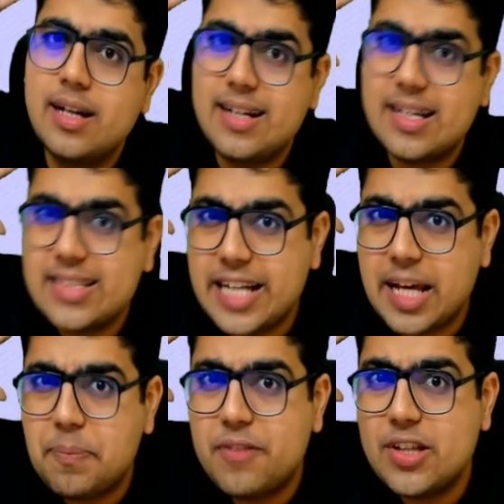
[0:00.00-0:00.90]
Does it
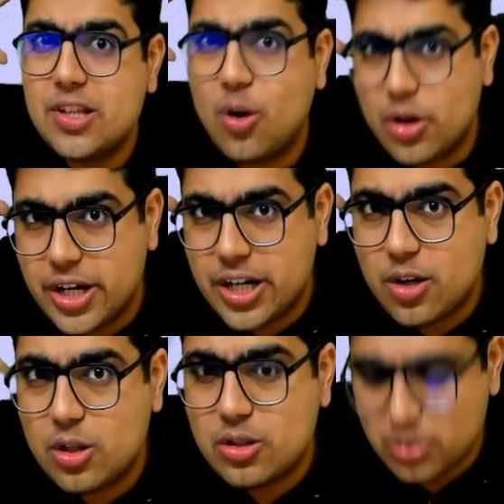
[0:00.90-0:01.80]
happen with the auditor
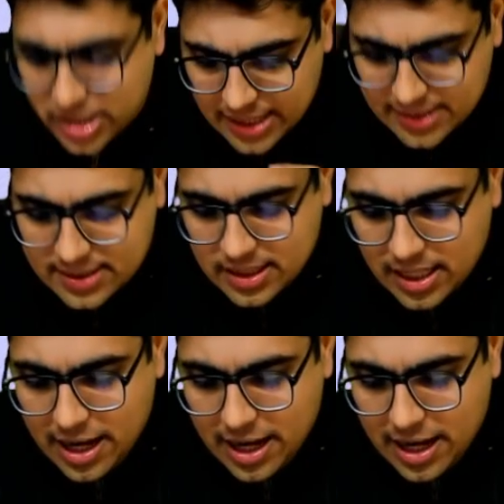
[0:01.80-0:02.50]
also? Yes.